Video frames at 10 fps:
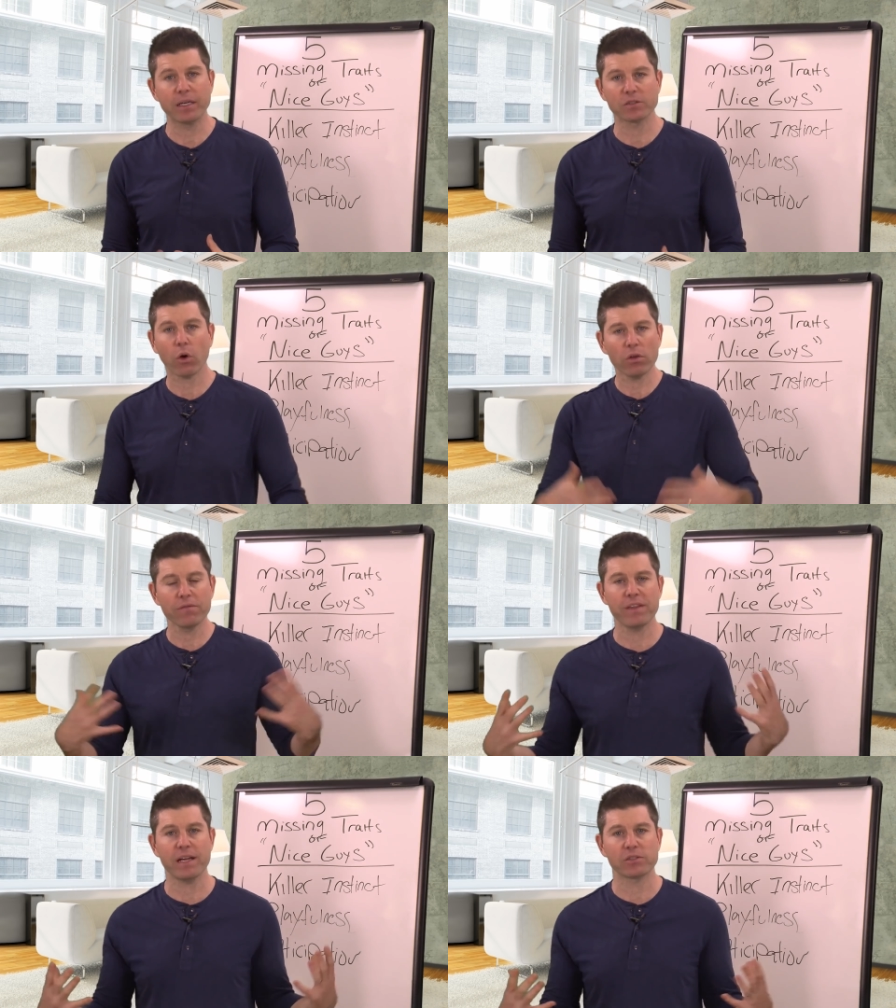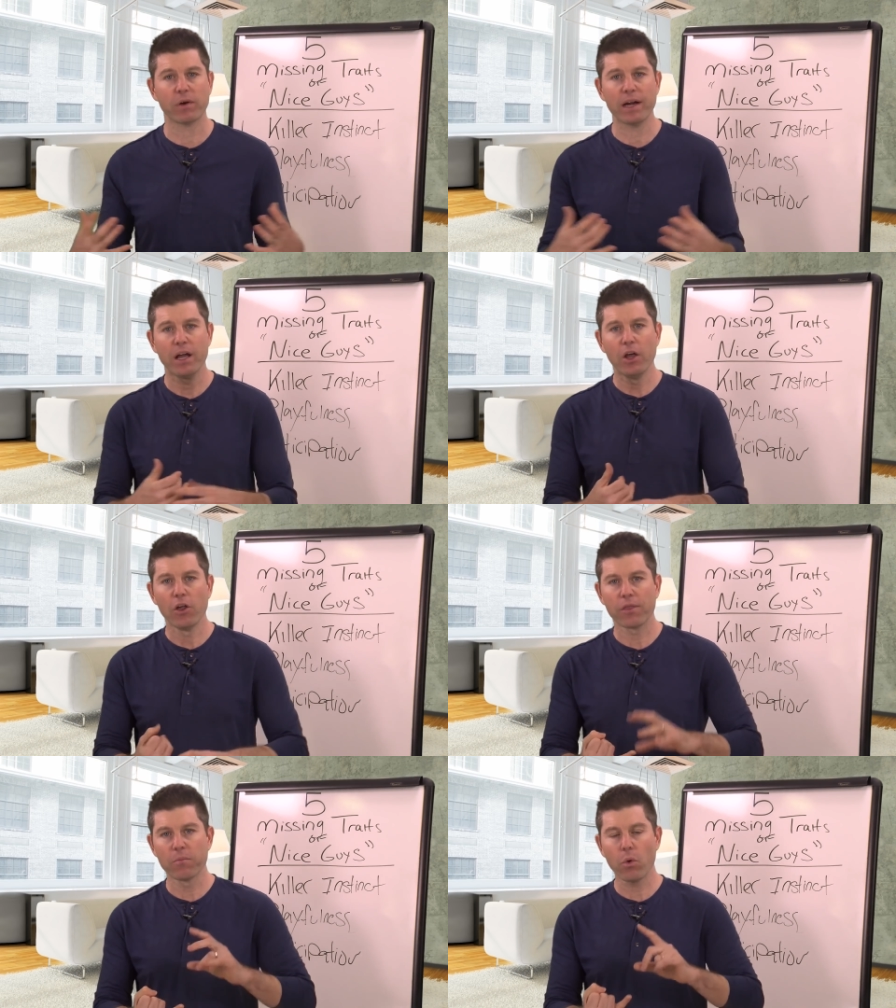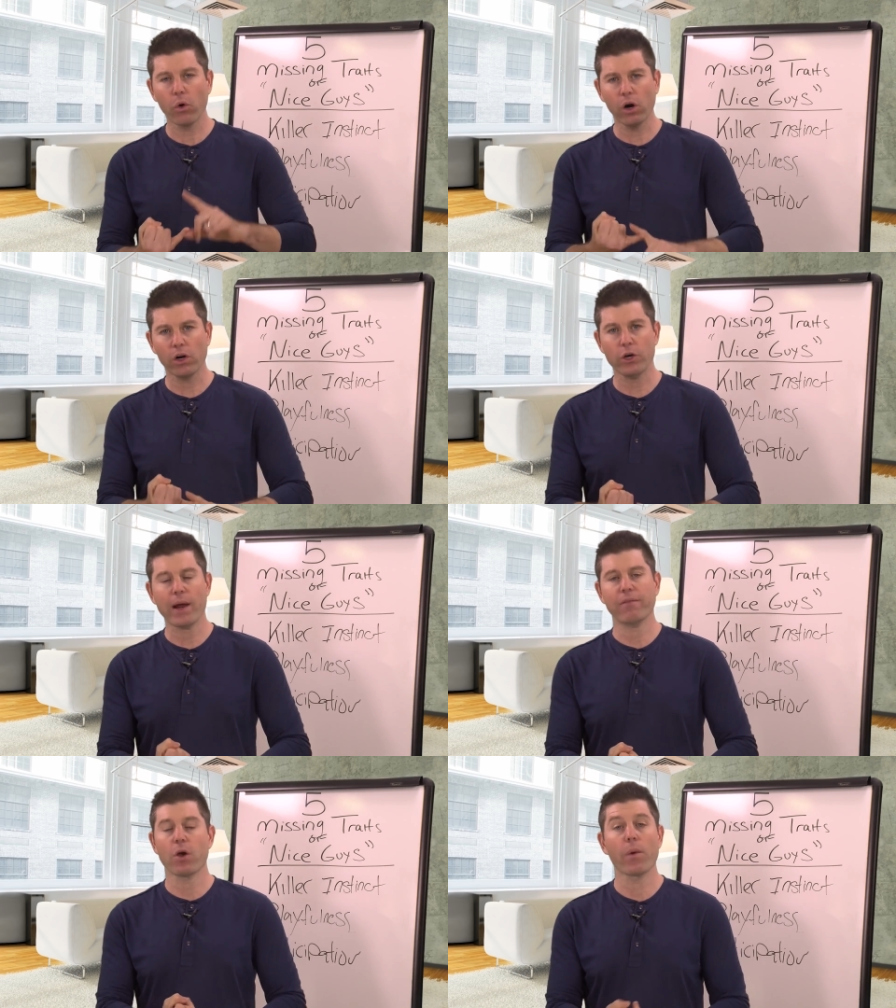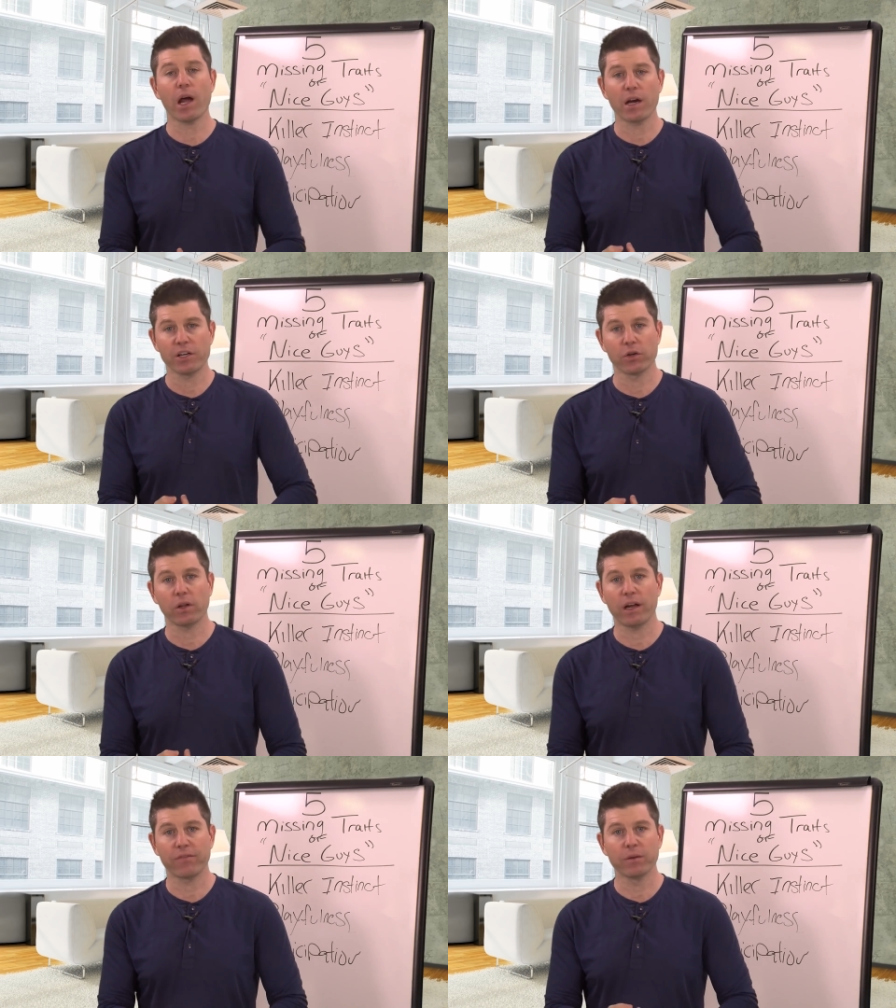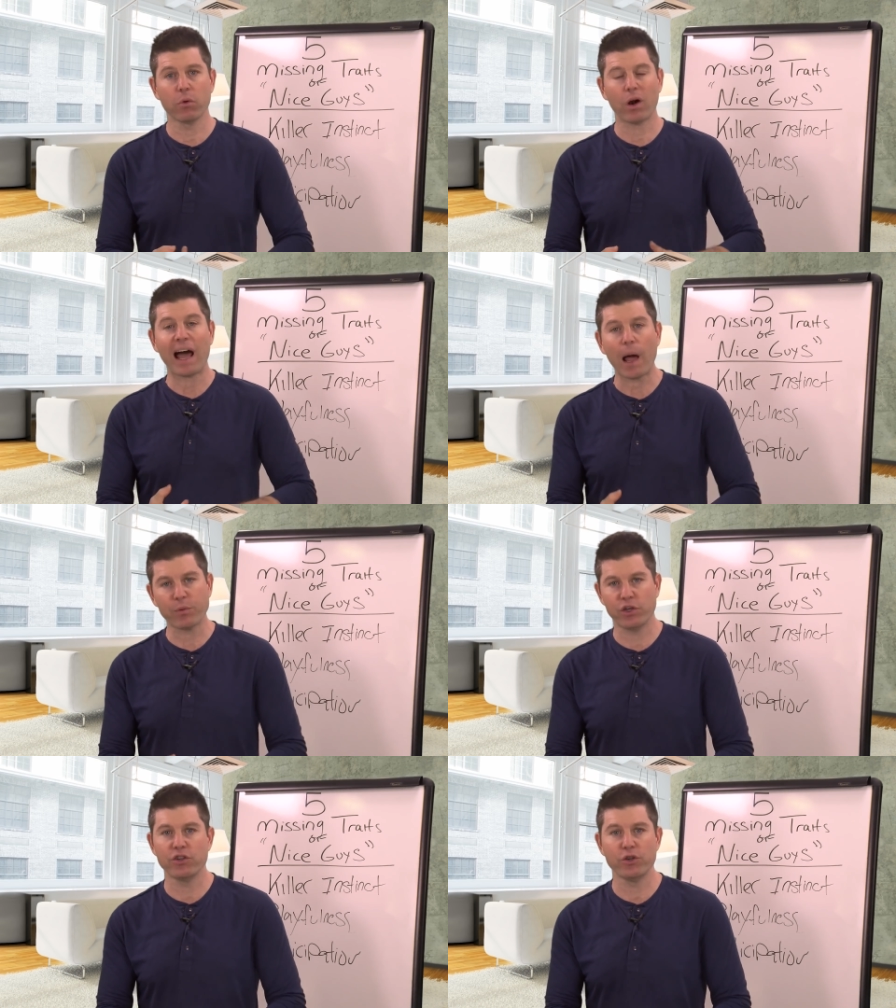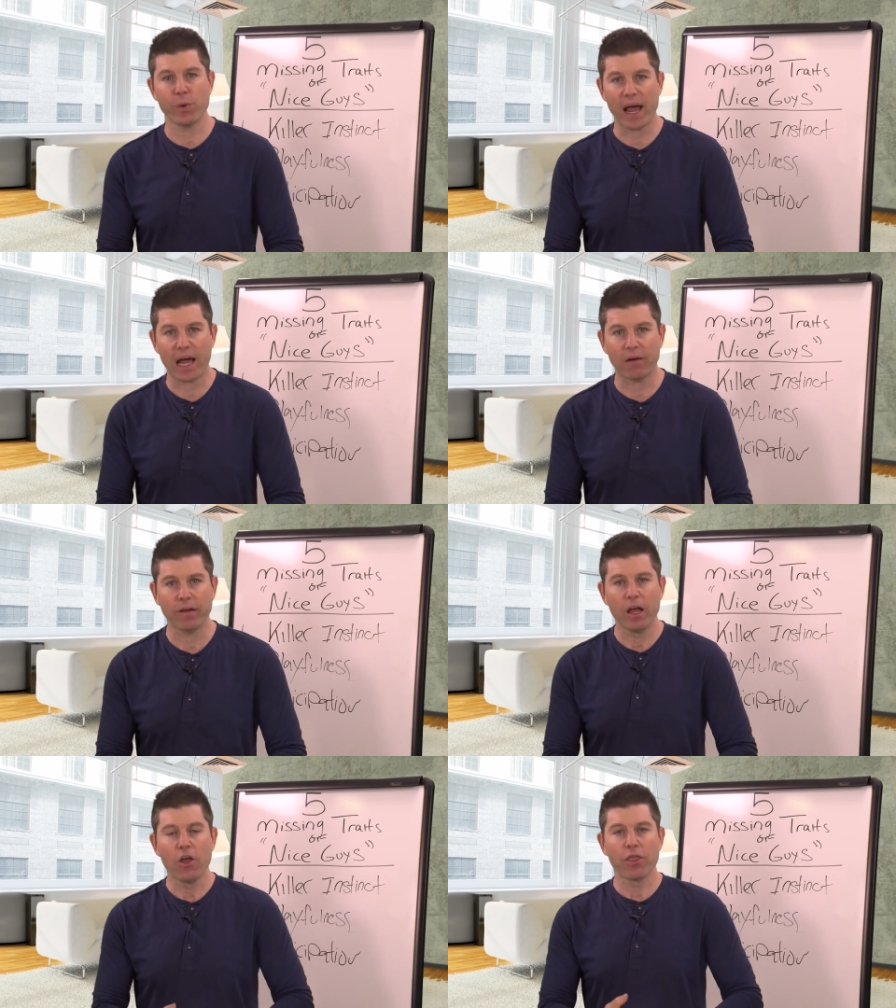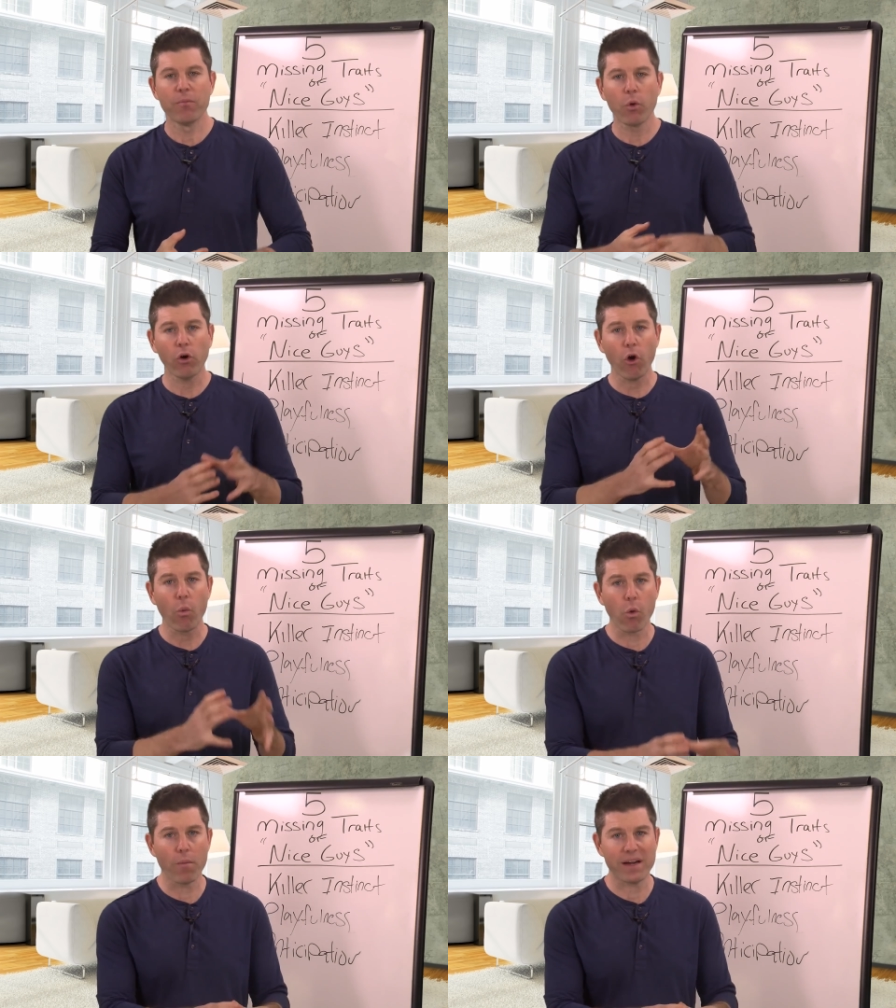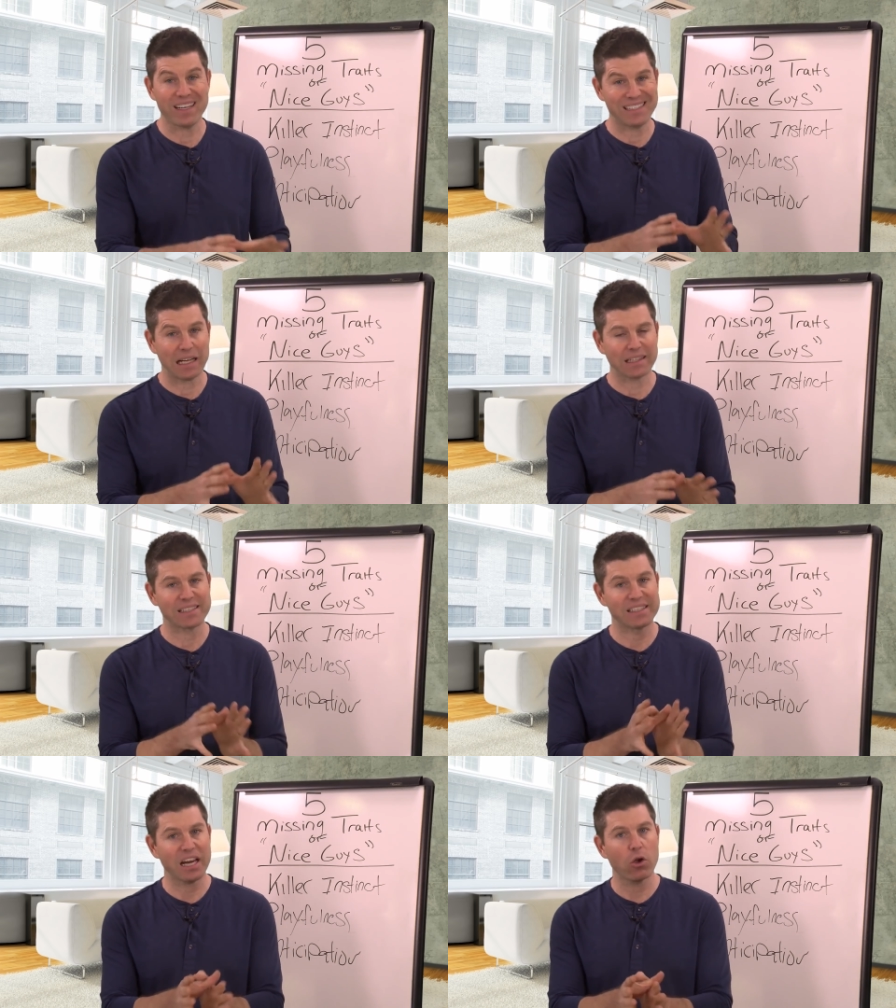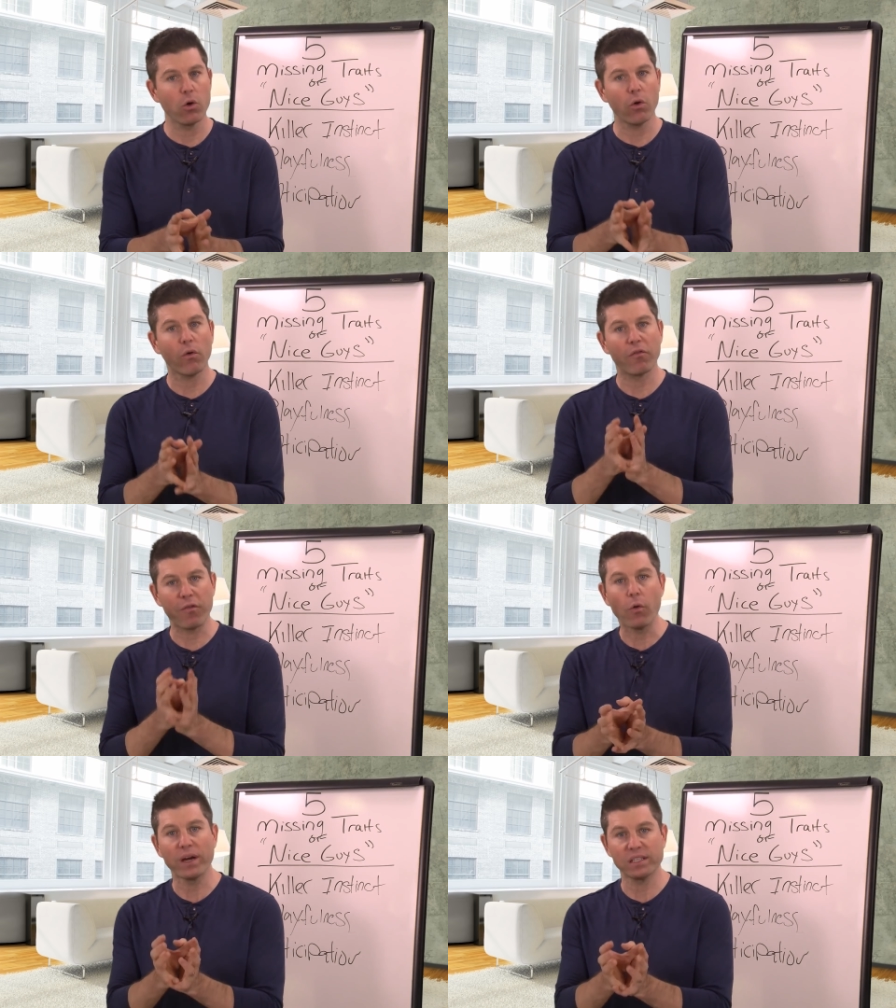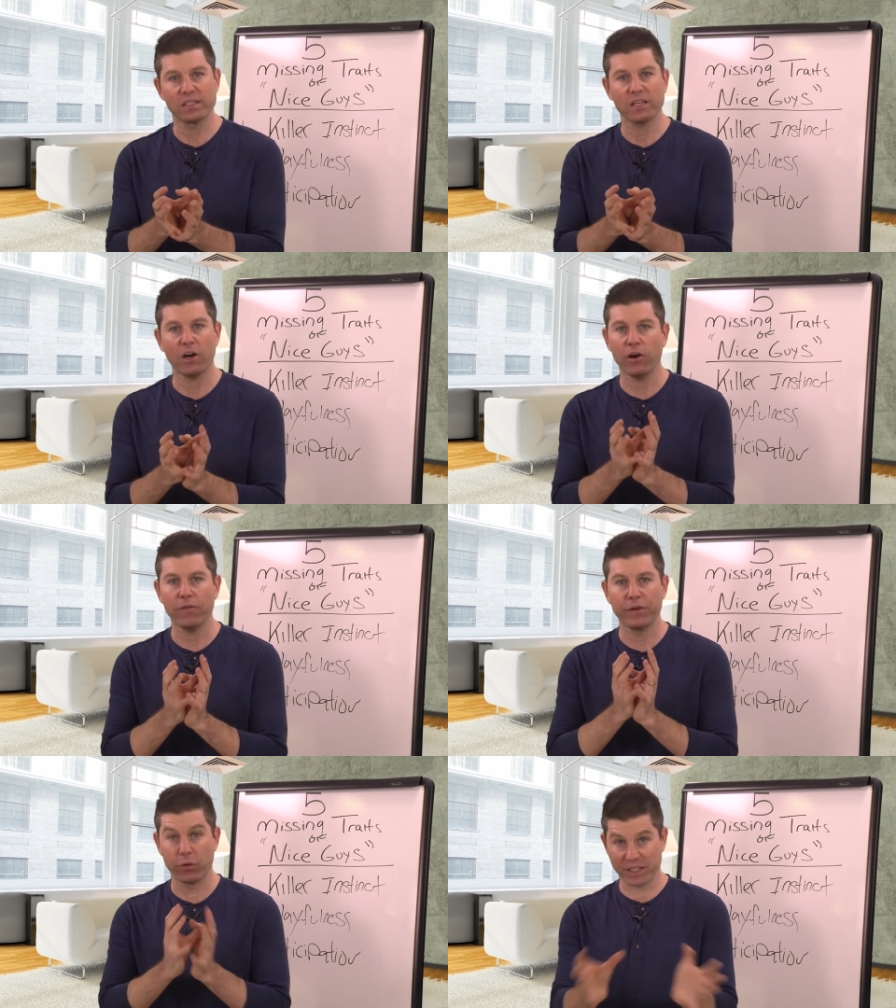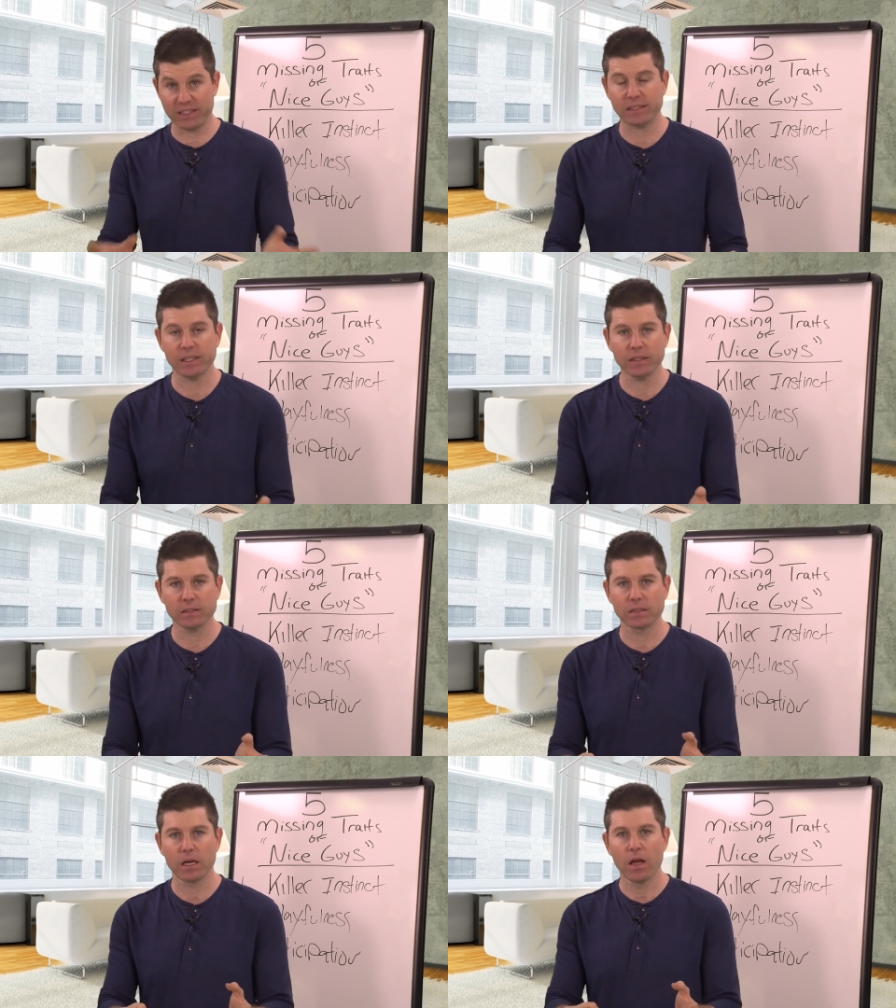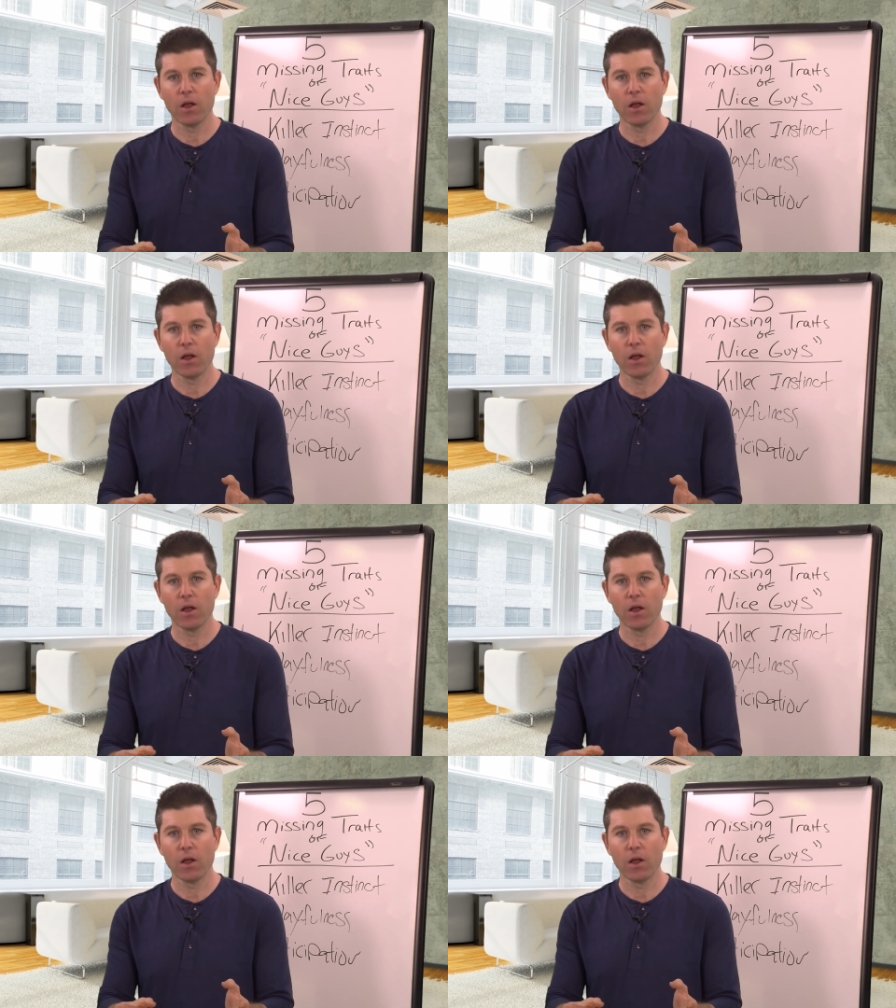Because all of this, right, the more you have going on in your life, the more options you have, the more a woman is not the single focus of your existence,